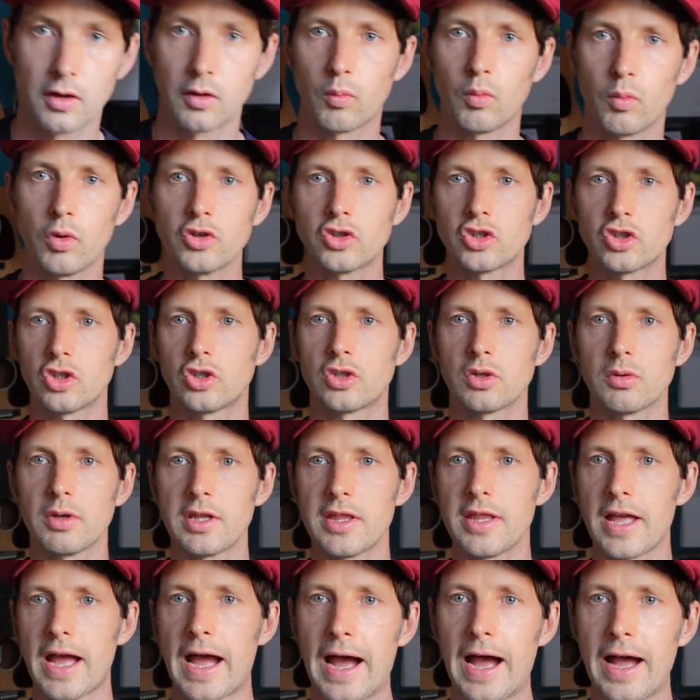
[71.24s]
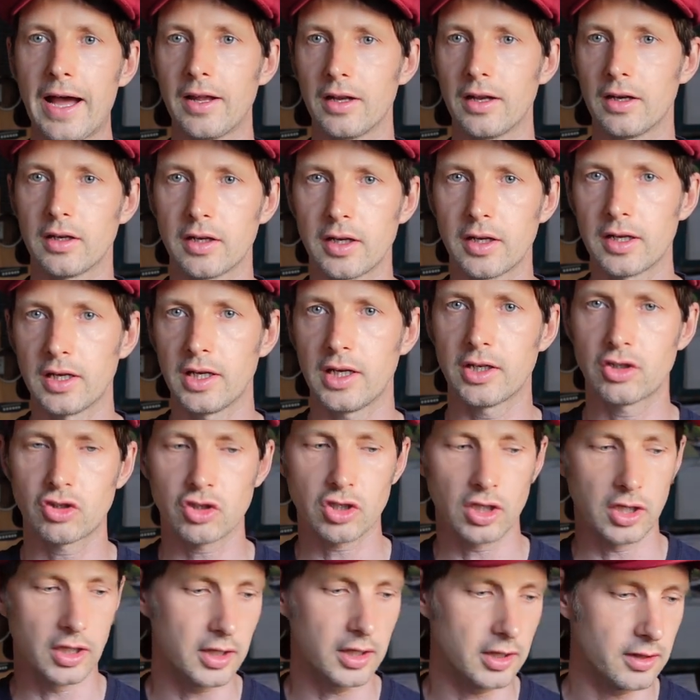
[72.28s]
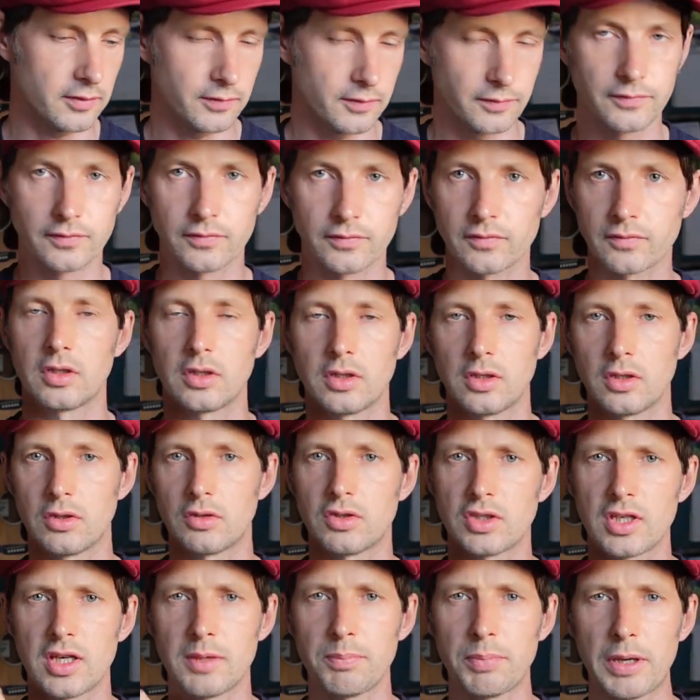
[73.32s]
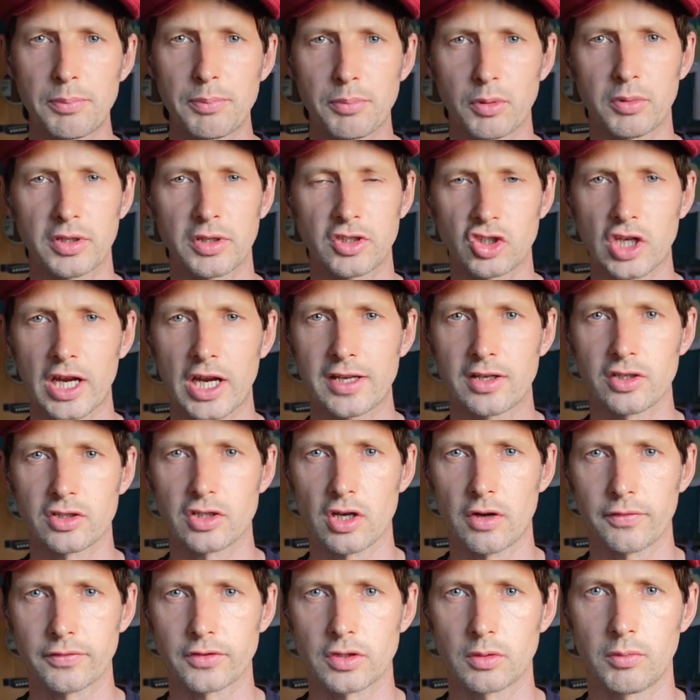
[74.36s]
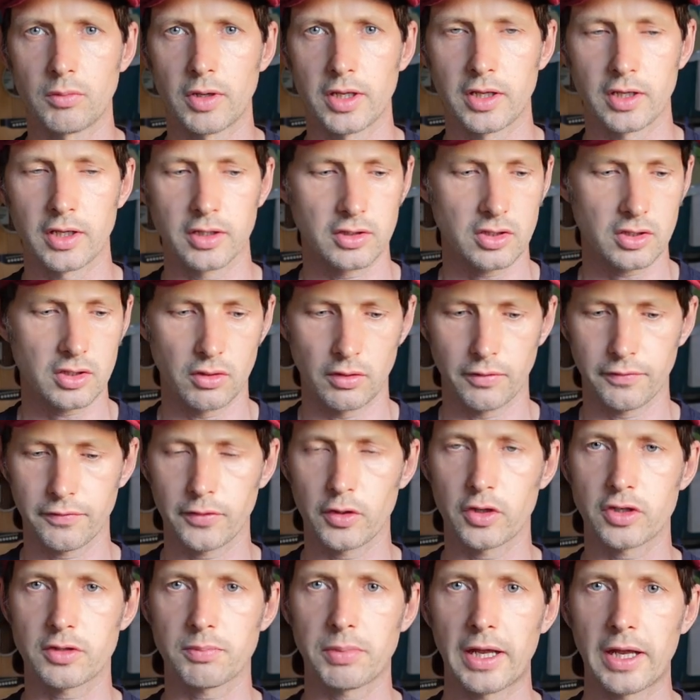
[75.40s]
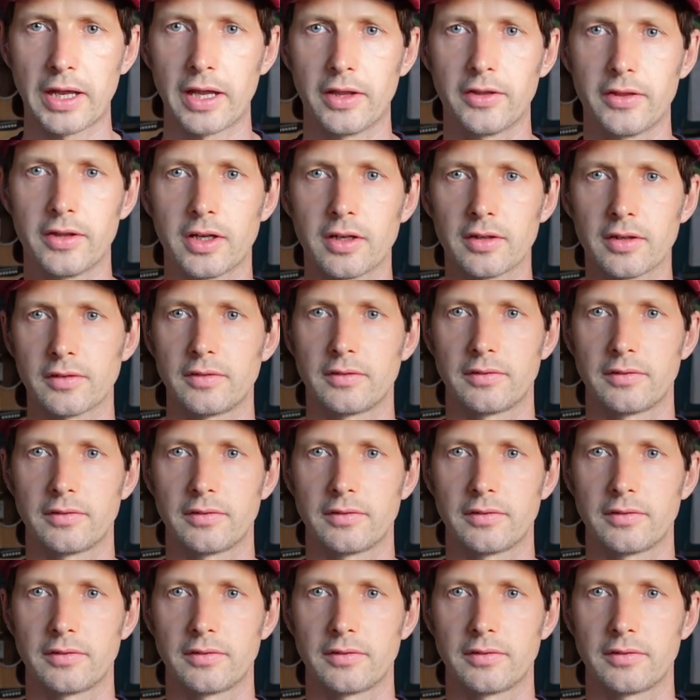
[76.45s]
once you're doing that, like literally, you see people with shakers often when they sort of first play it, and they're